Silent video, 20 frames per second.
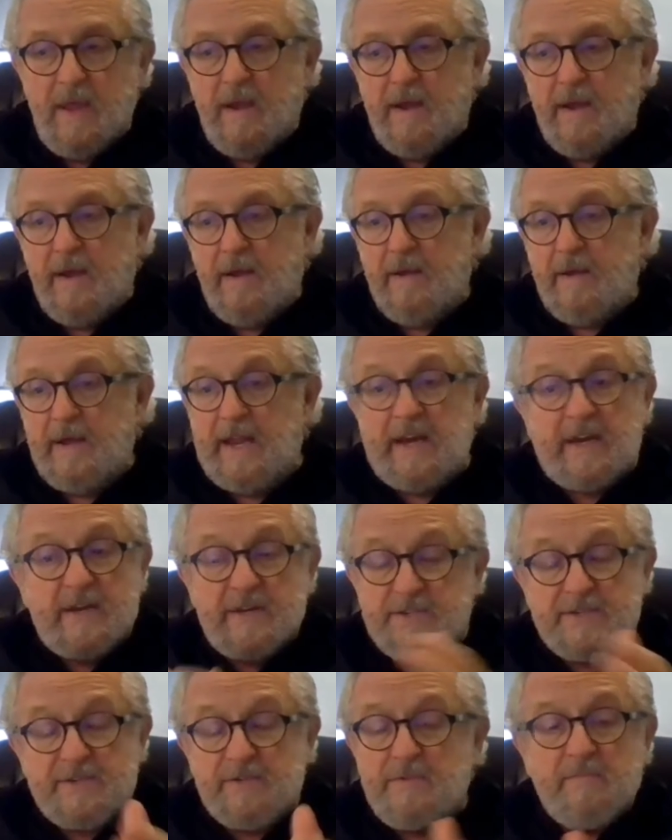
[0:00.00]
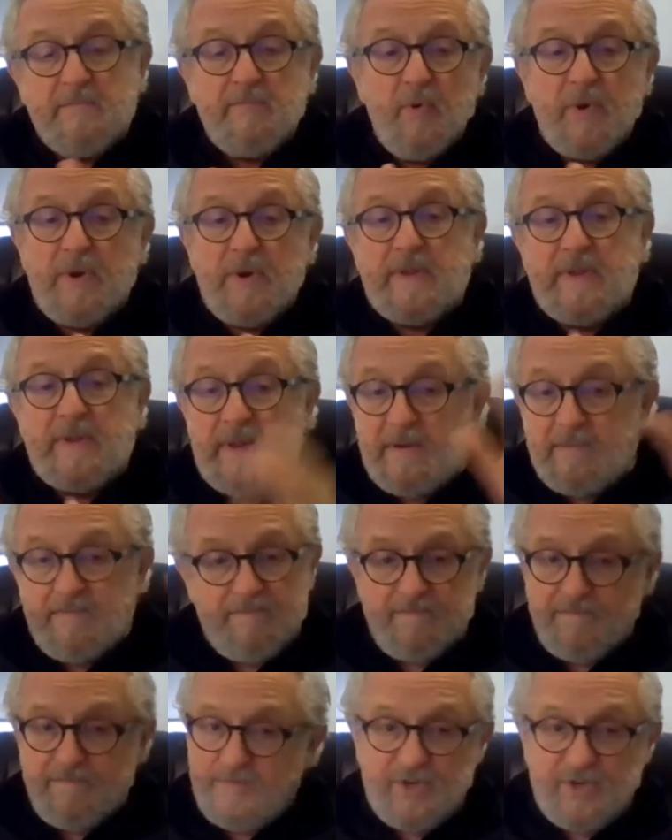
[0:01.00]
And at a certain point, the
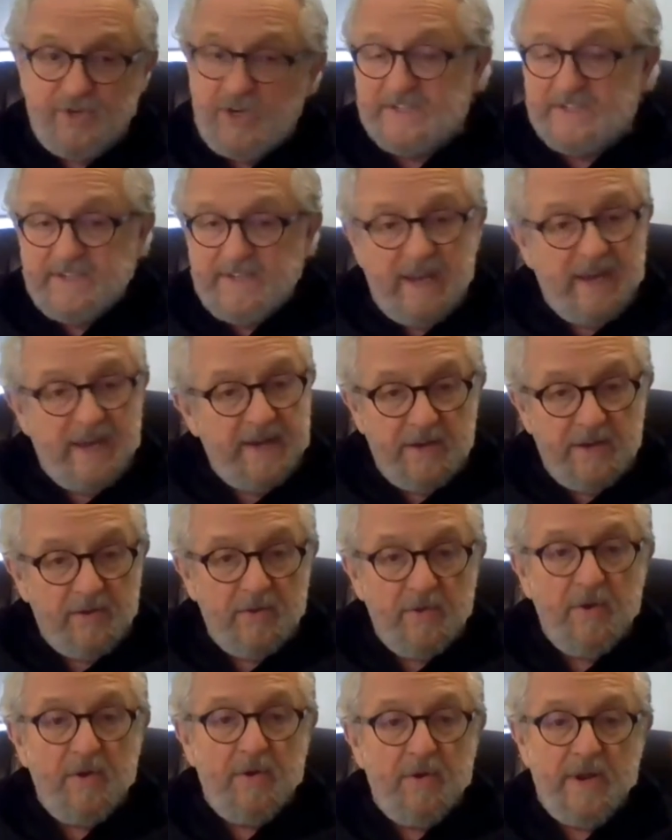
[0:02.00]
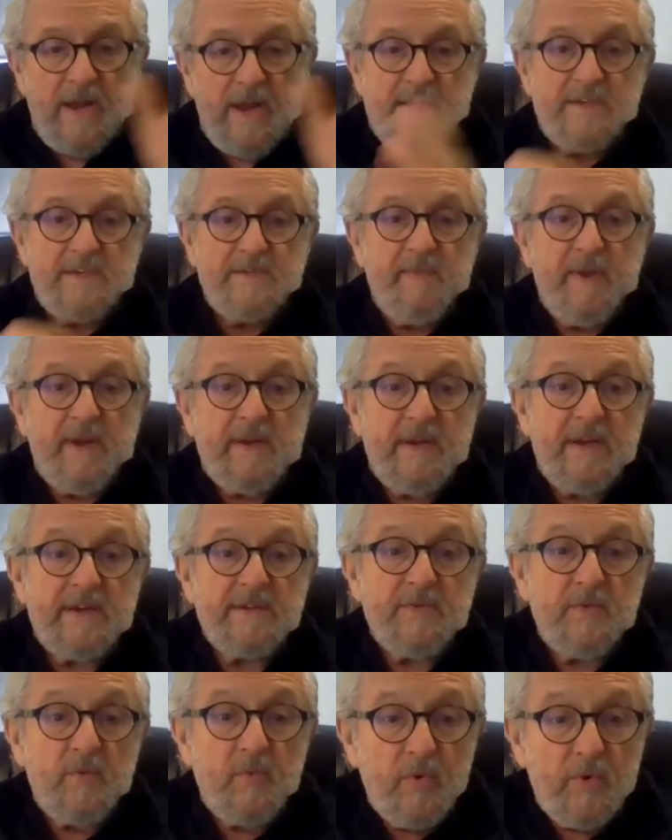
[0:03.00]
just getting along aspect
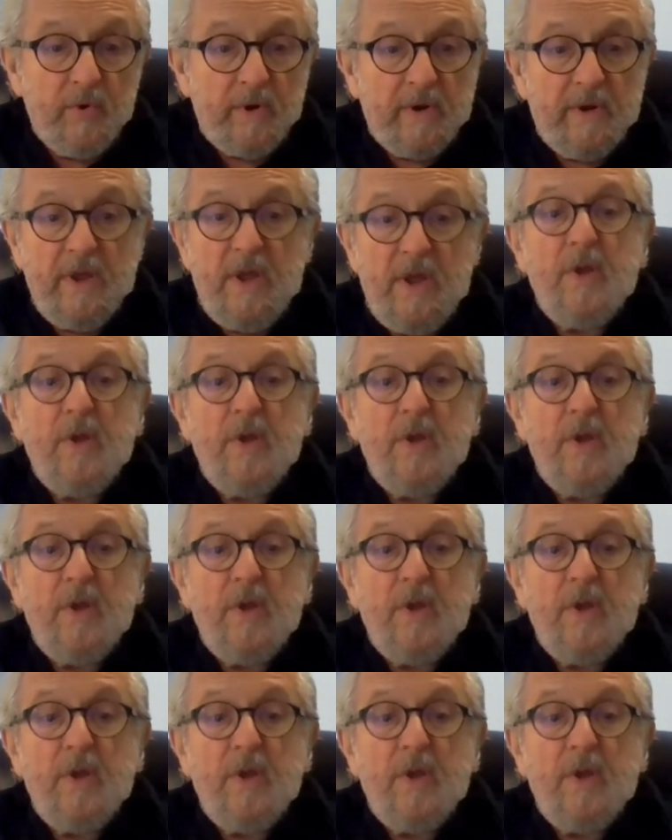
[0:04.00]
doesn't work,